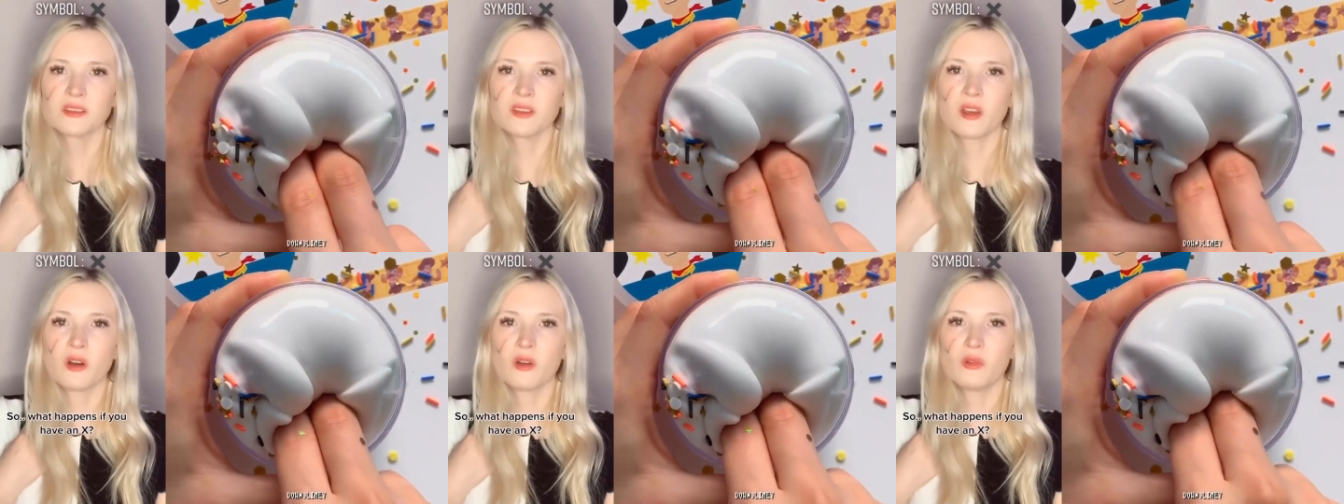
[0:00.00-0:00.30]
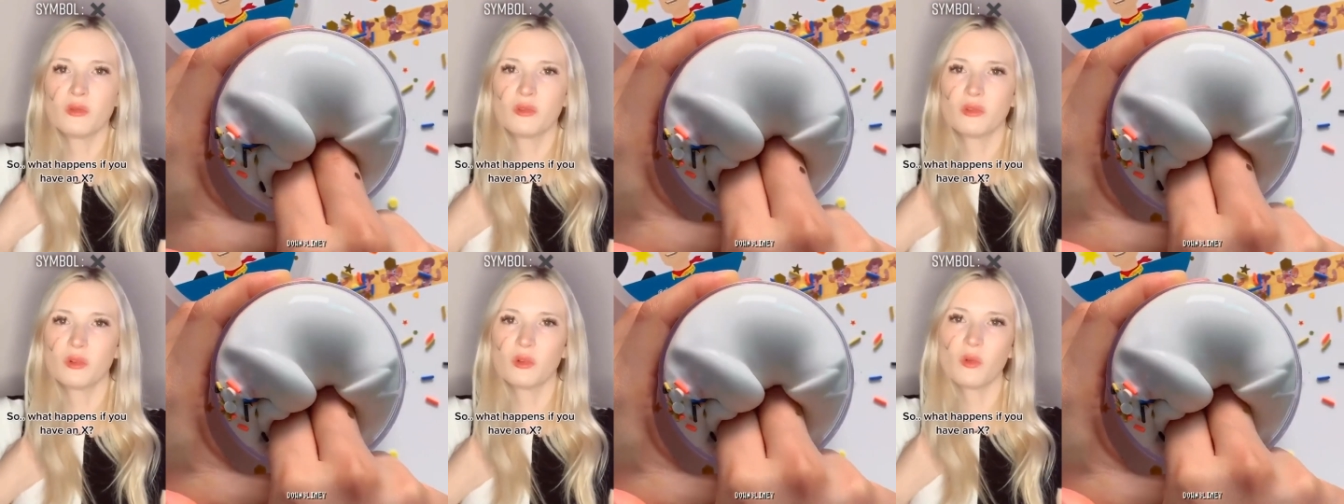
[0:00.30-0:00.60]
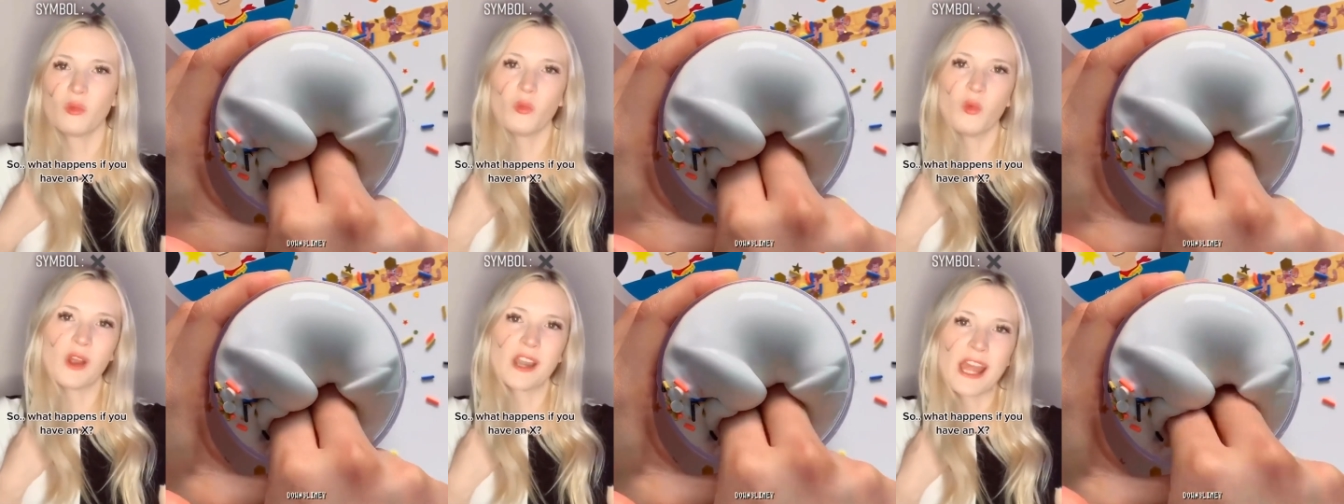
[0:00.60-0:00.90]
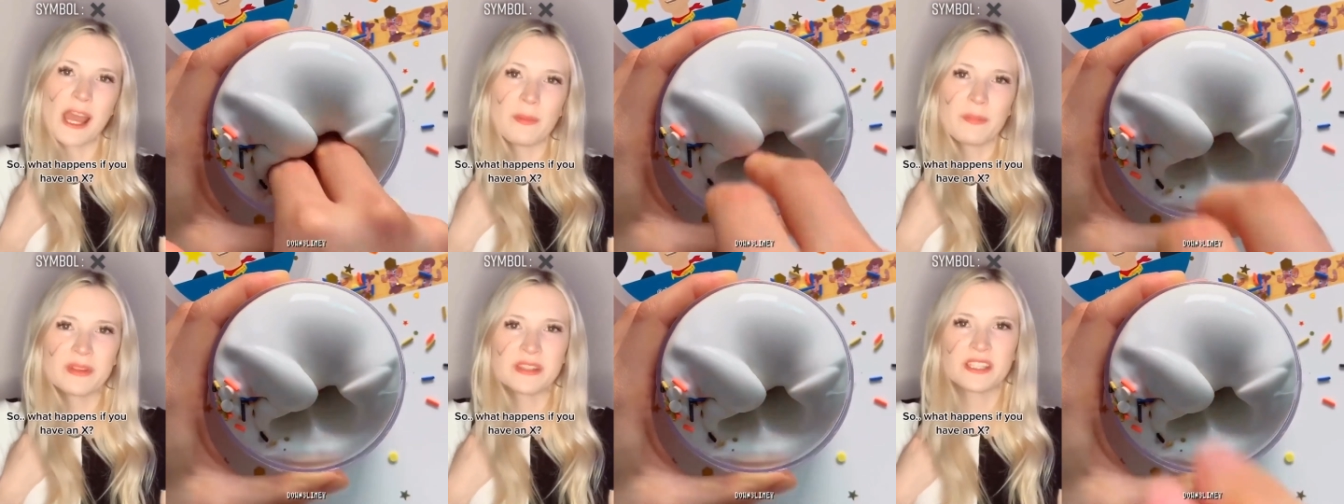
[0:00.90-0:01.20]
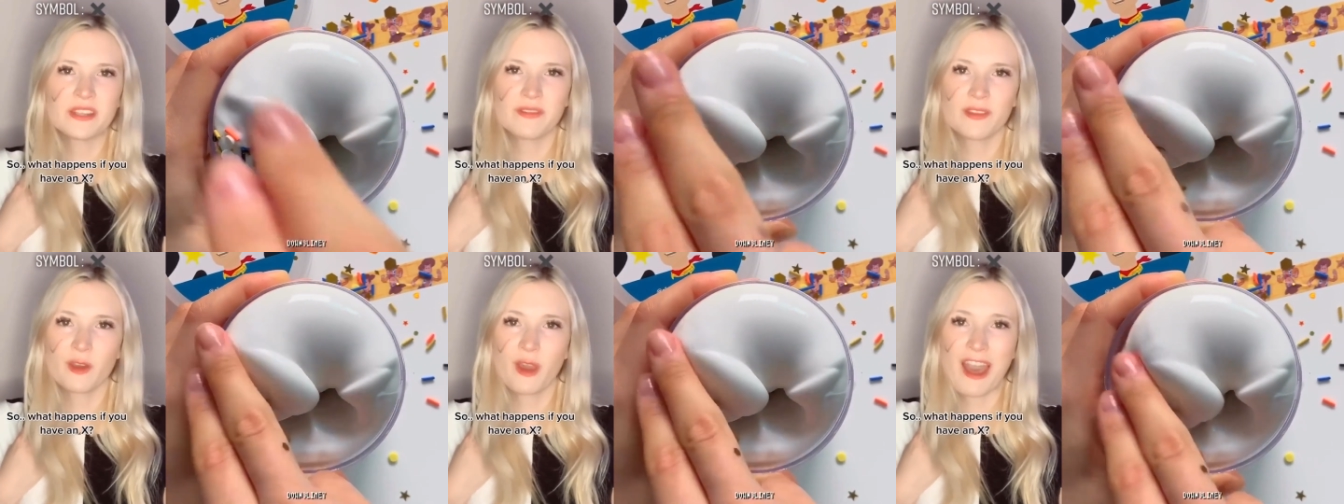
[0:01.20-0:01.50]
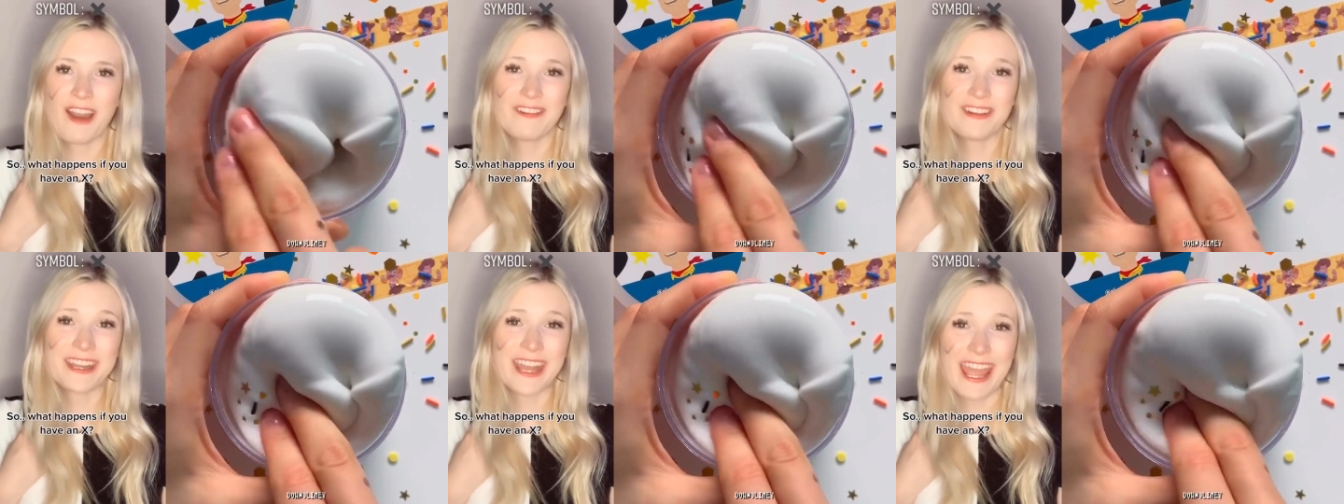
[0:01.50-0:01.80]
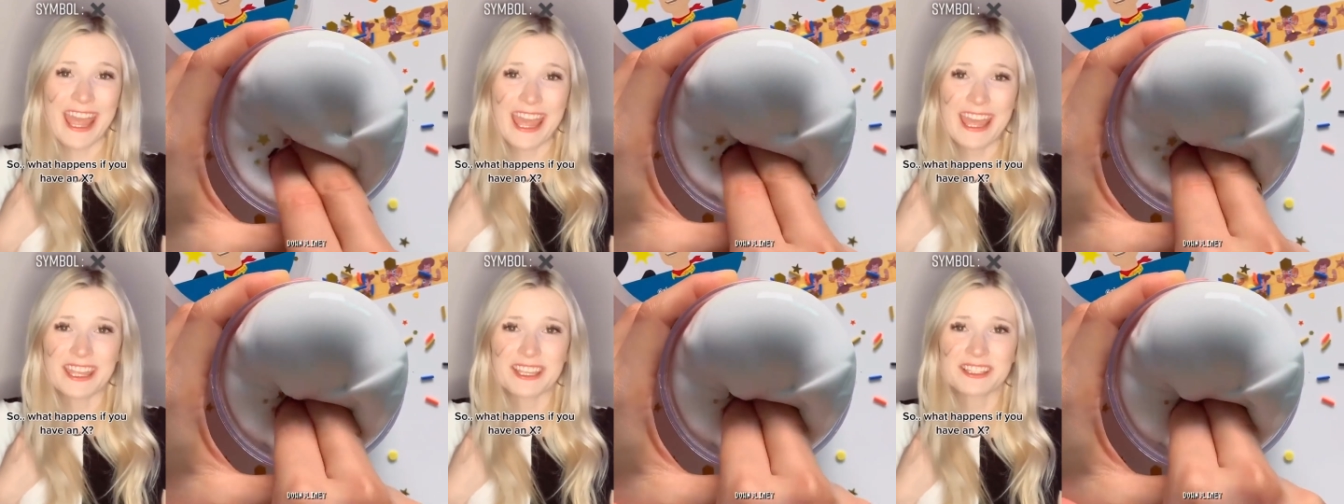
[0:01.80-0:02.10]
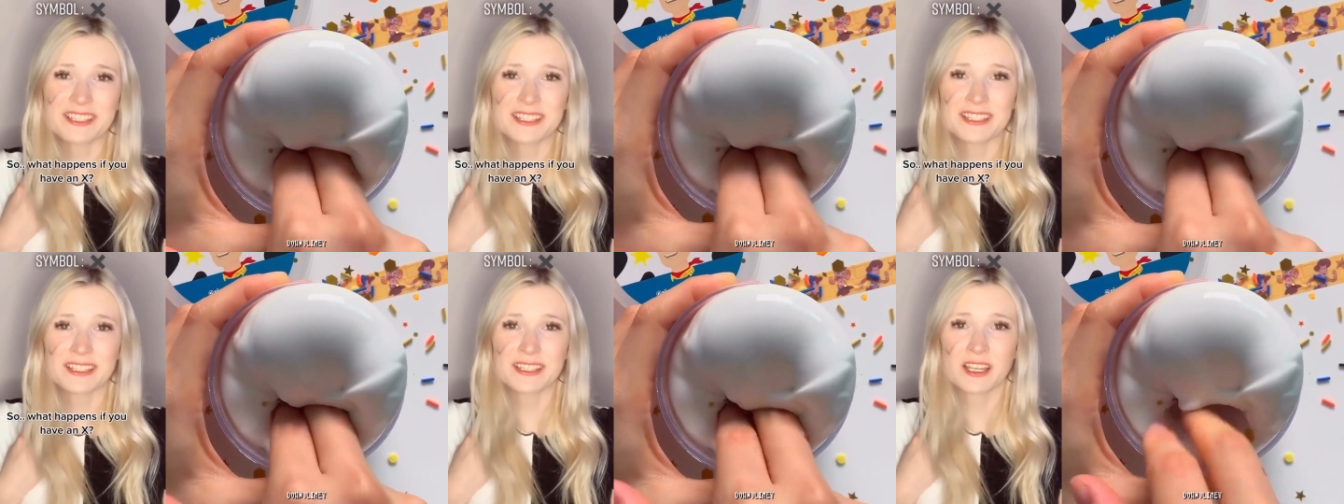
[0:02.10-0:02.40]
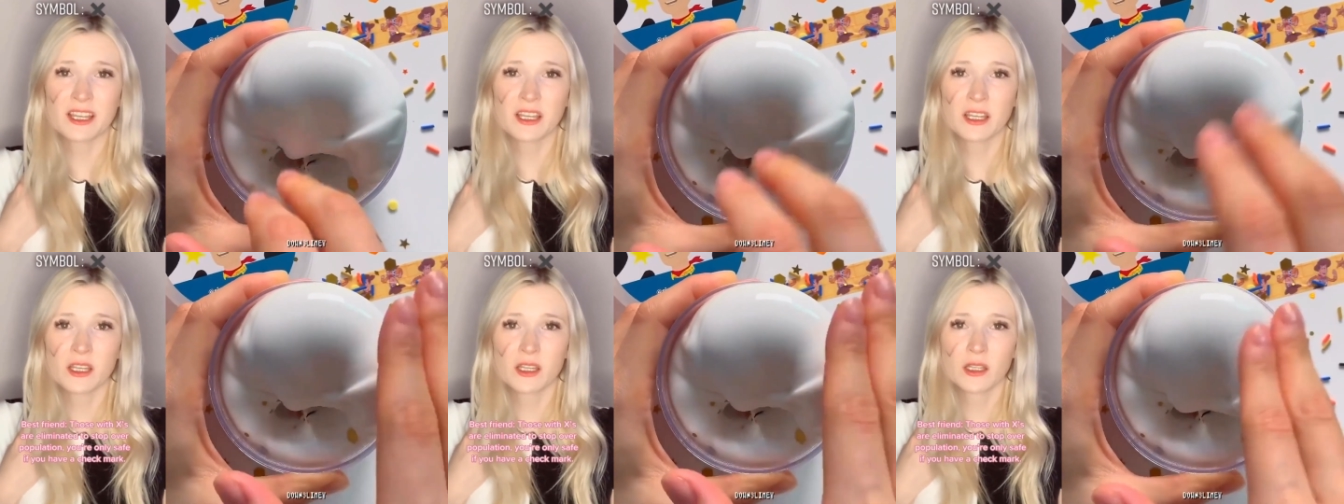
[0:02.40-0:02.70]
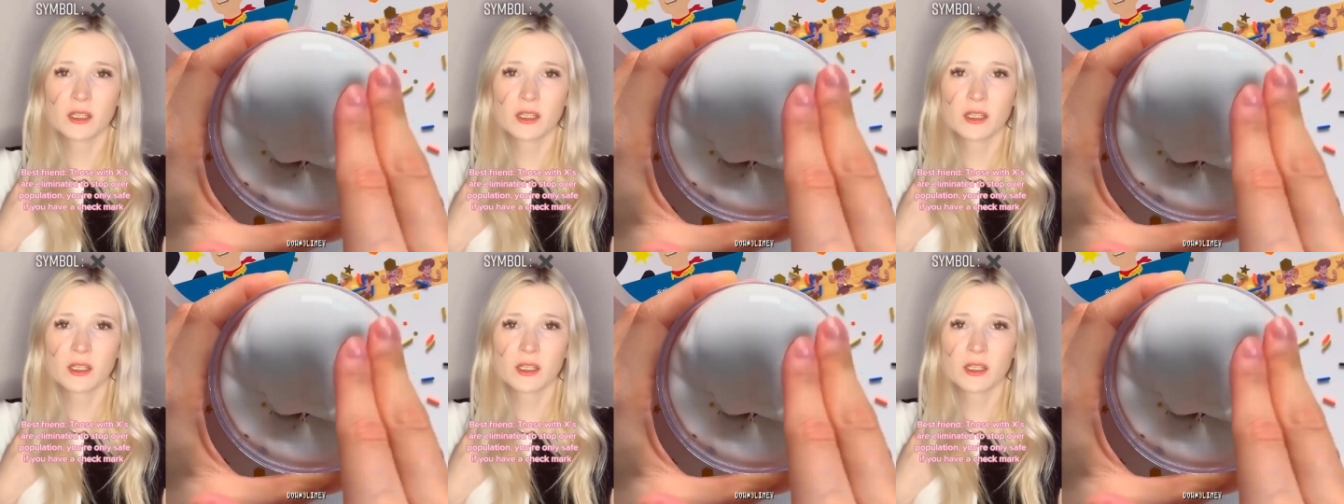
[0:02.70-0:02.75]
So, what happens if you have an X?